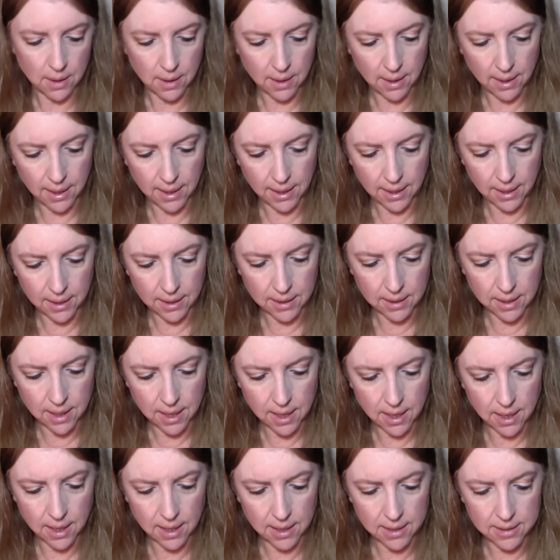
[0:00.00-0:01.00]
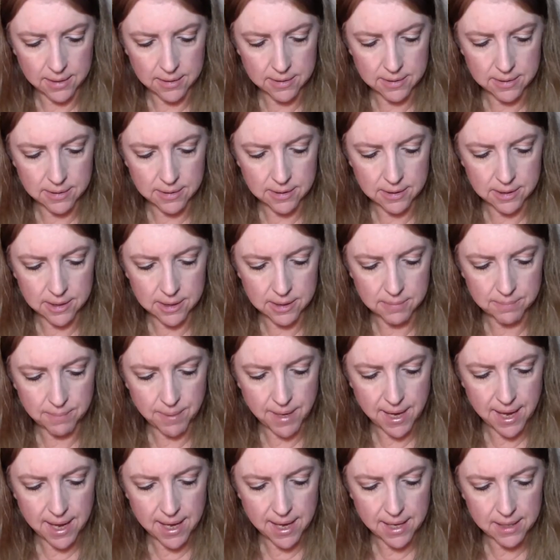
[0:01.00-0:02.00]
And I
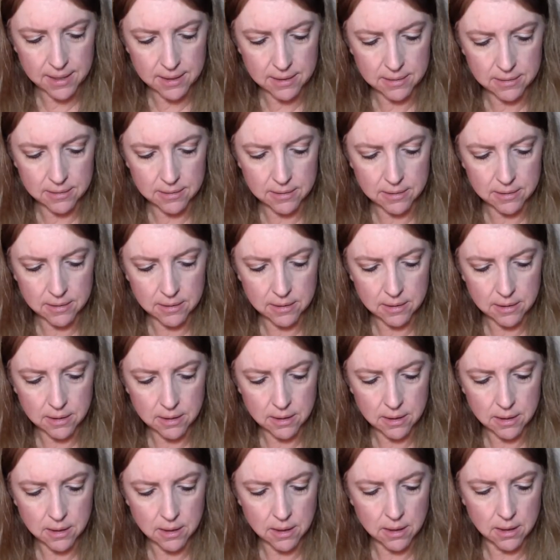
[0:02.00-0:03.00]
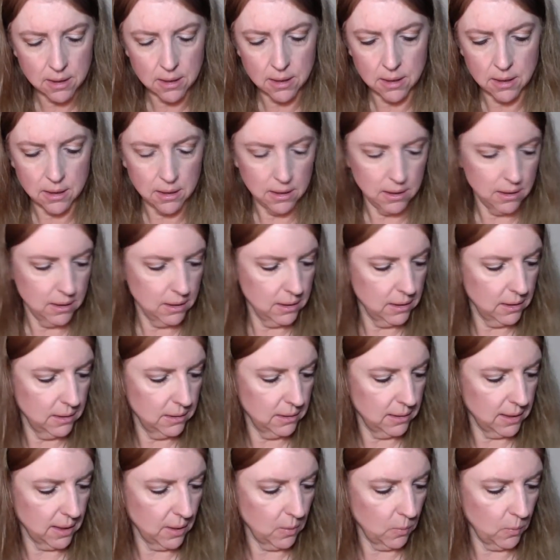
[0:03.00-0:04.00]
suspect
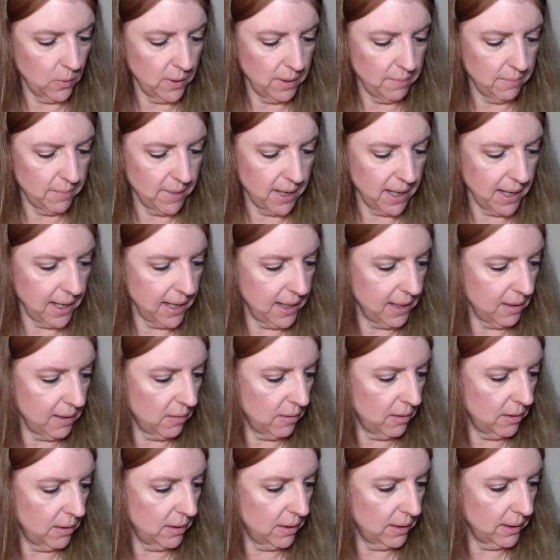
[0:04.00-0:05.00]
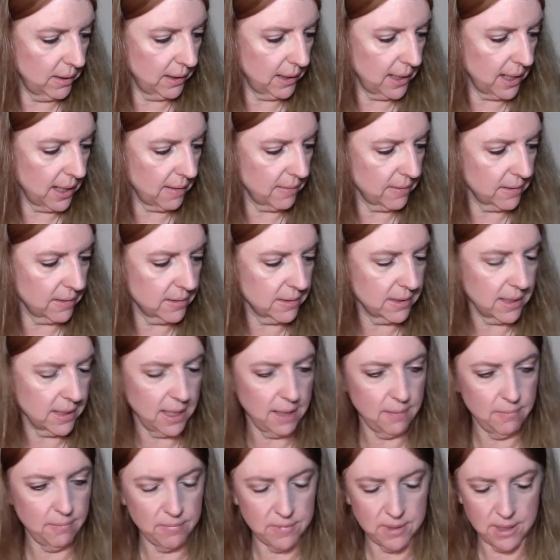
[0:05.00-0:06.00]
that we may get the
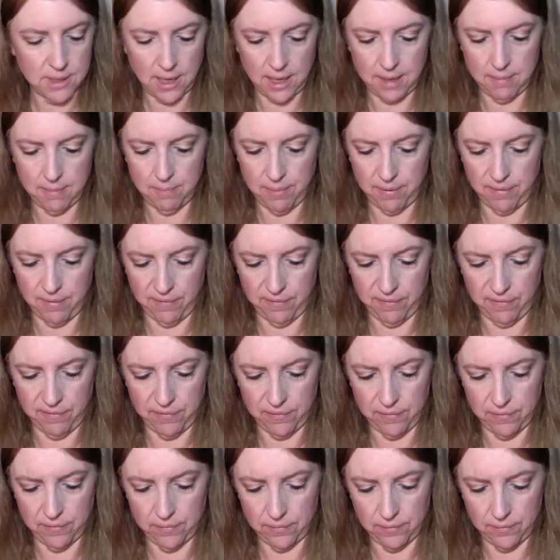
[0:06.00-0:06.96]
same type of